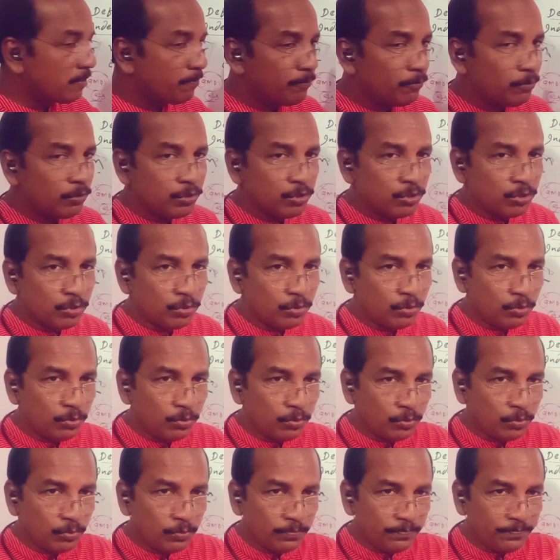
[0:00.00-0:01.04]
supposed
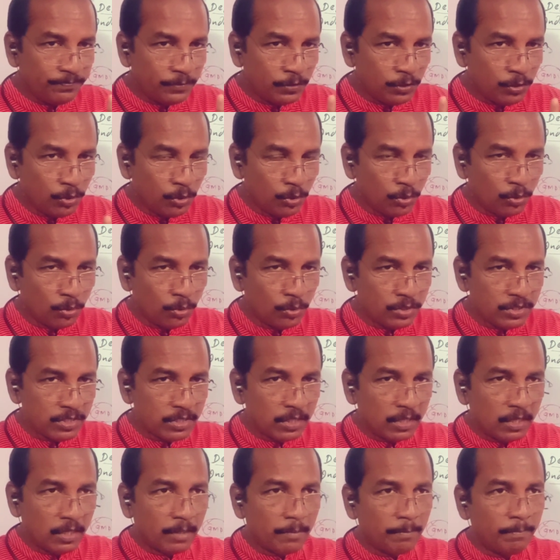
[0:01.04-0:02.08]
to
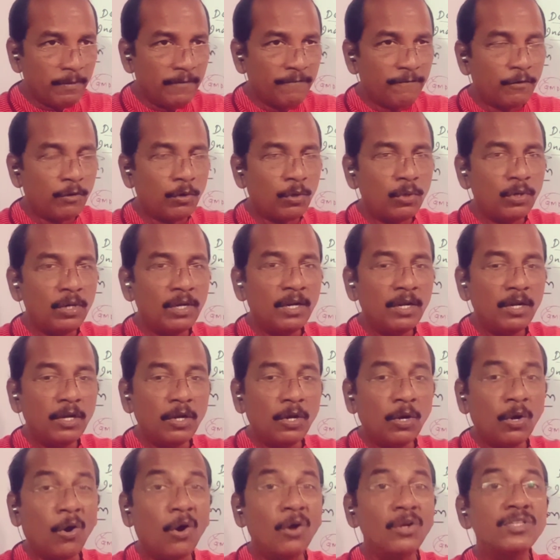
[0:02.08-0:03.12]
use before
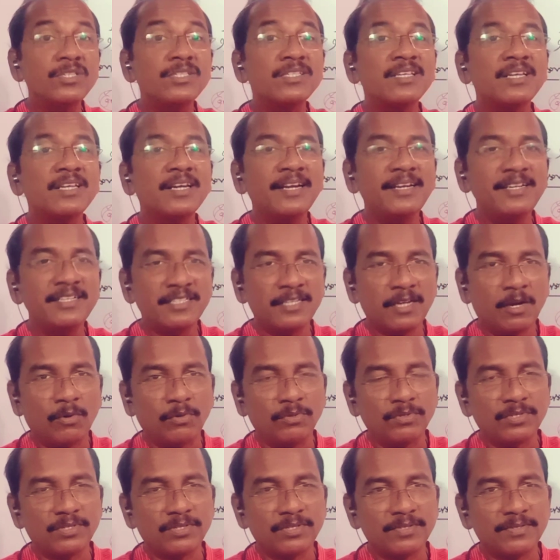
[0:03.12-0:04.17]
consonant
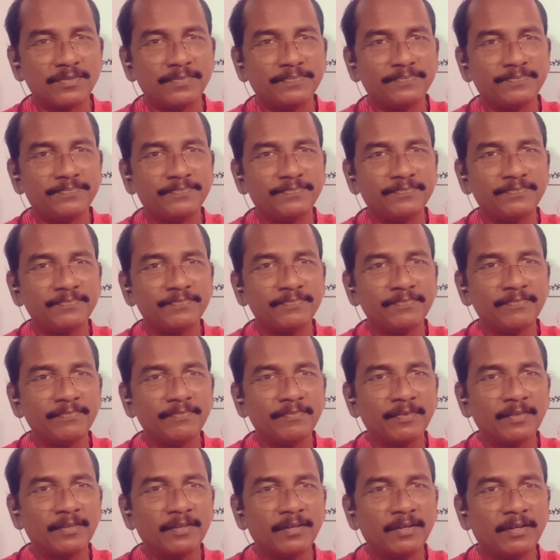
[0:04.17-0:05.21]
sounds.
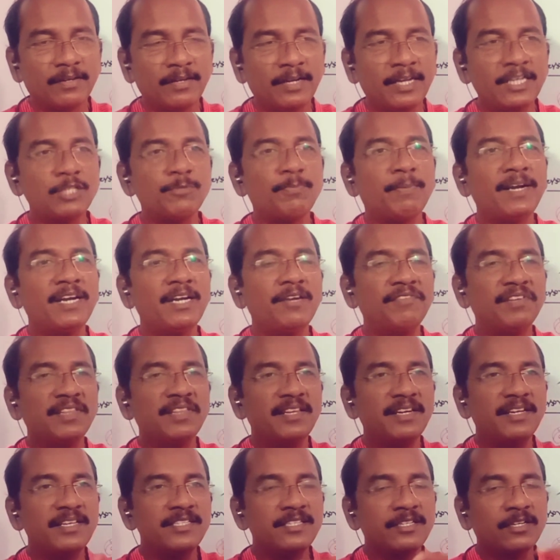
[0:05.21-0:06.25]
Despite
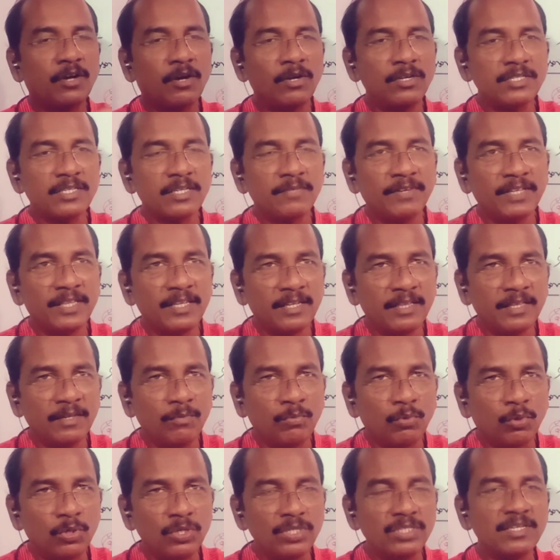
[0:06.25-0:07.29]
whether the
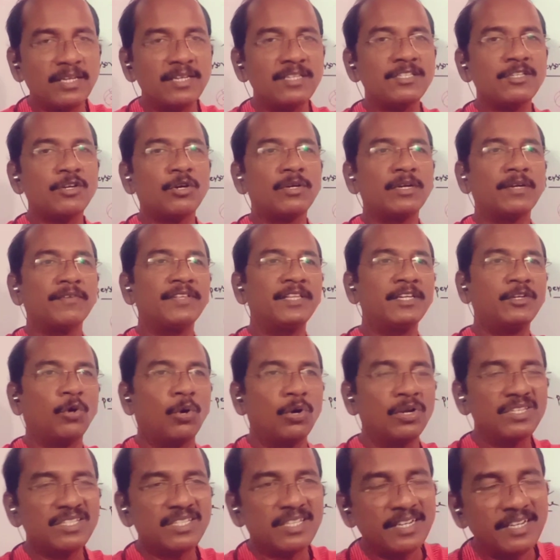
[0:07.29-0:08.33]
words are started with
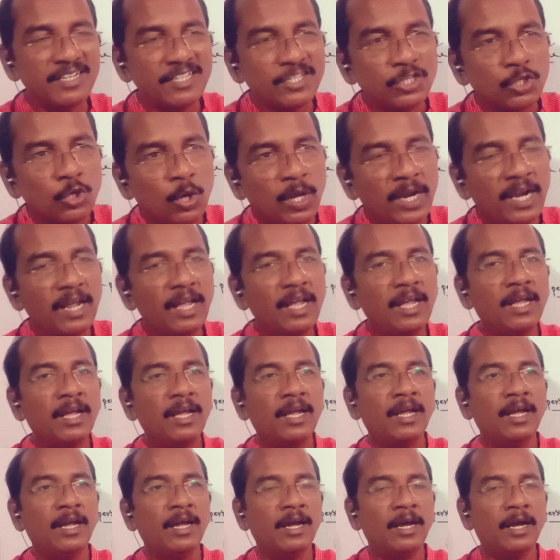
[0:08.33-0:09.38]
consonants or
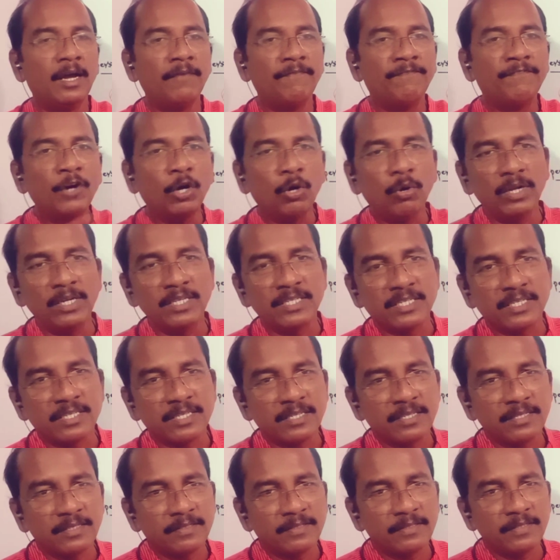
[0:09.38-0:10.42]

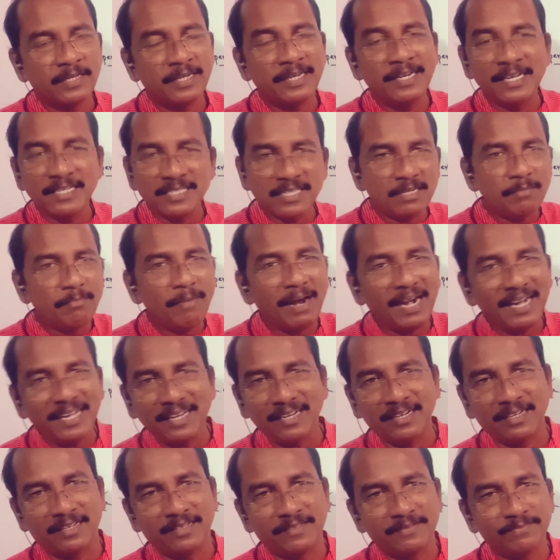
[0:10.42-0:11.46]
vowels, it doesn't
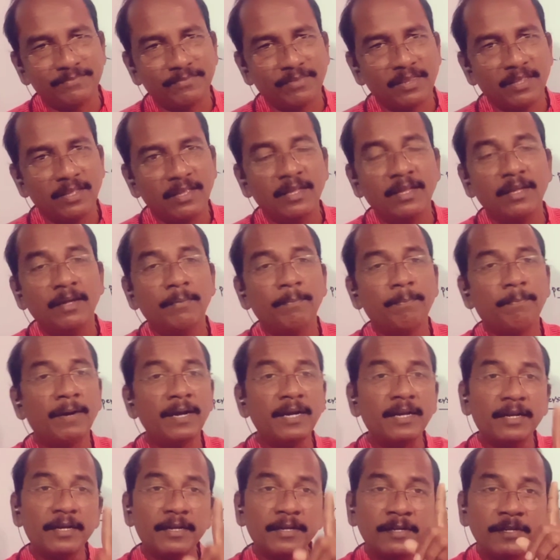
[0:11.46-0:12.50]
matter.
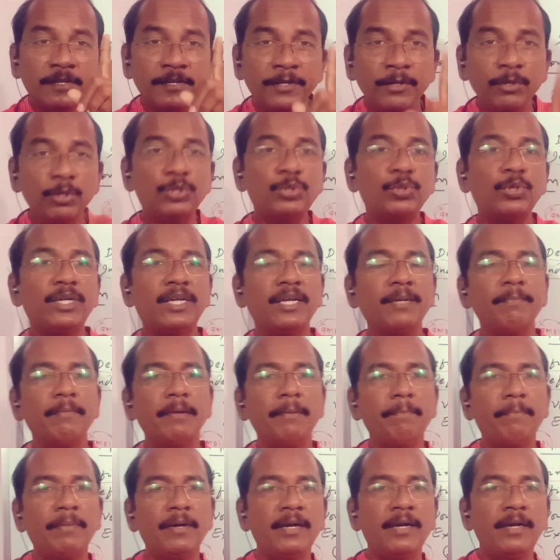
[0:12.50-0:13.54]
But you should
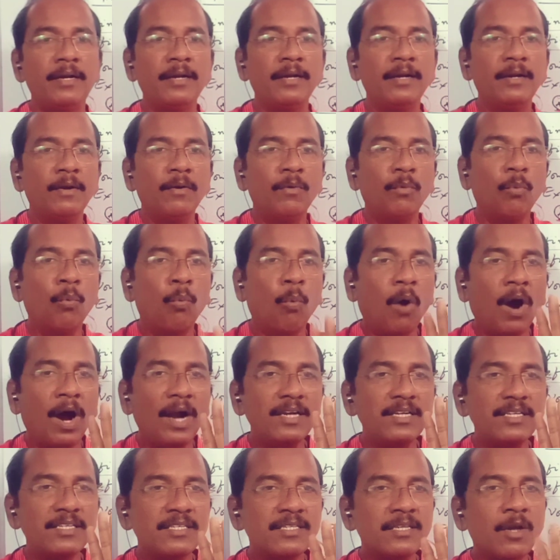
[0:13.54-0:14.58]
remember
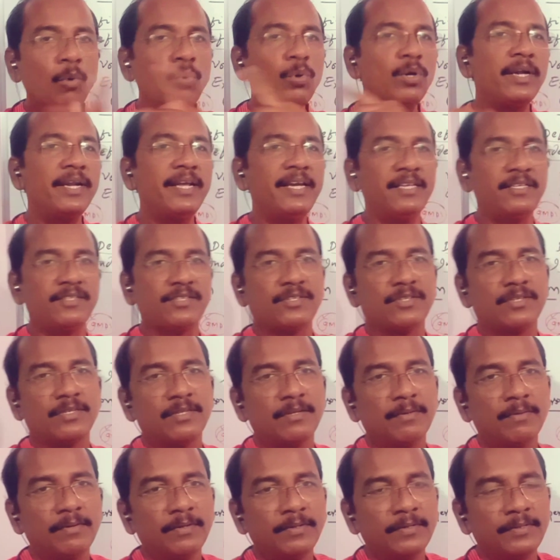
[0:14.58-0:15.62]
what sound is,